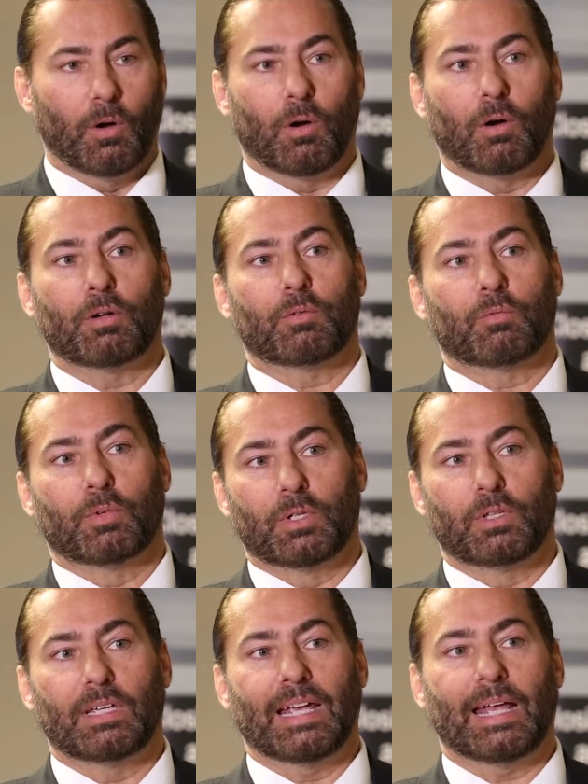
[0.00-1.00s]
aren't
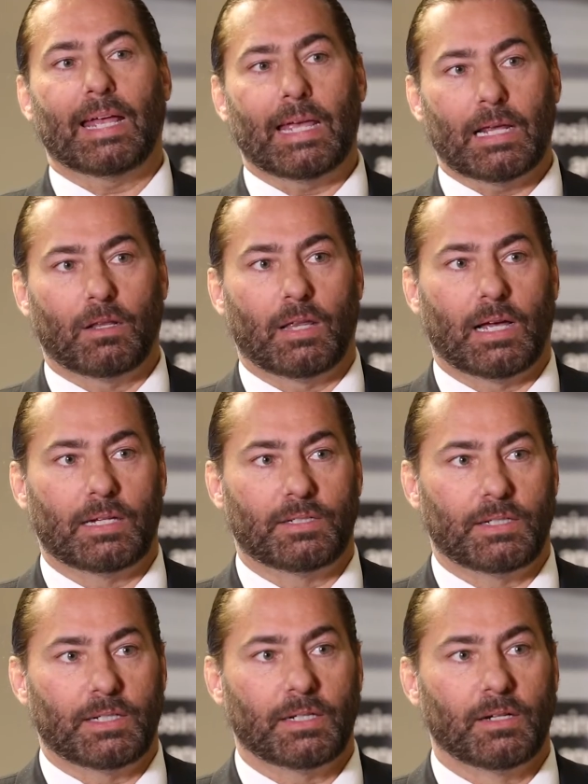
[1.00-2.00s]
really
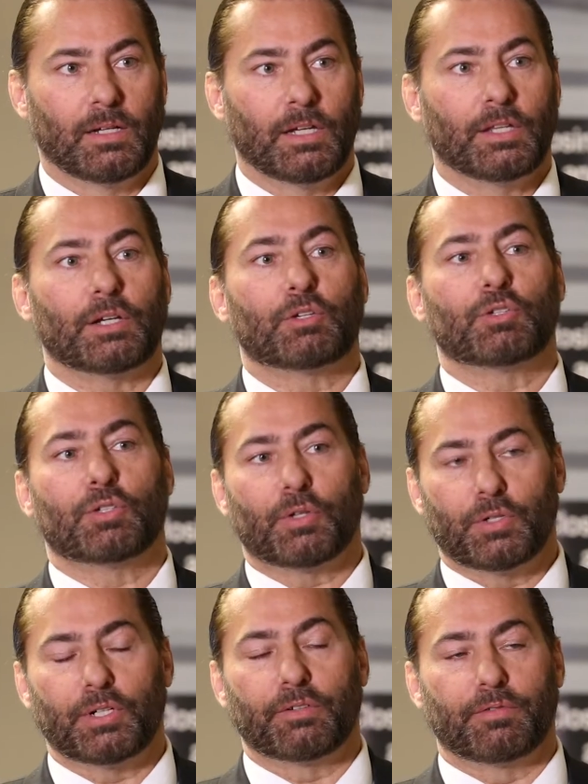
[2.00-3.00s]
analyzing, they're
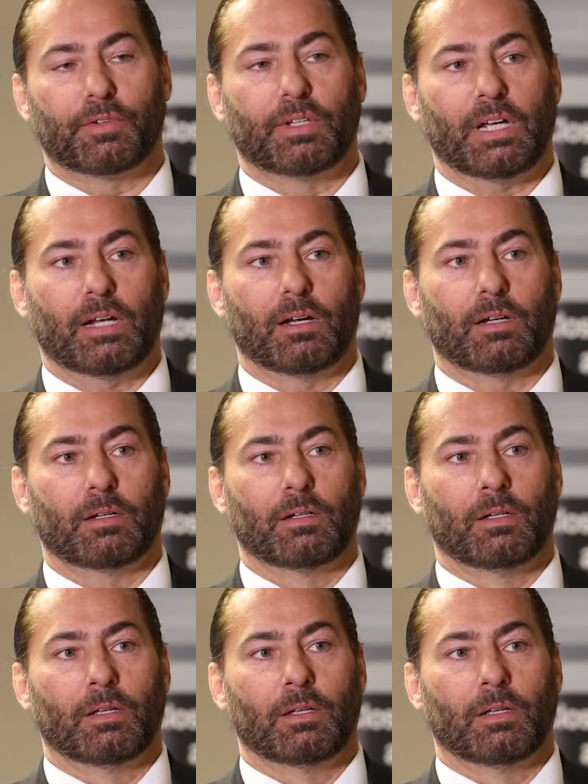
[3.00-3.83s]
searching for data.